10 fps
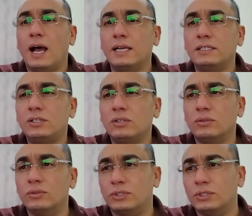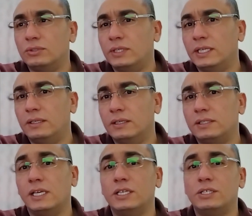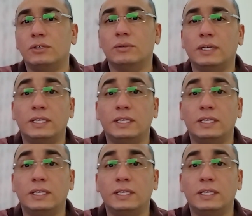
As a solution to the, this issue,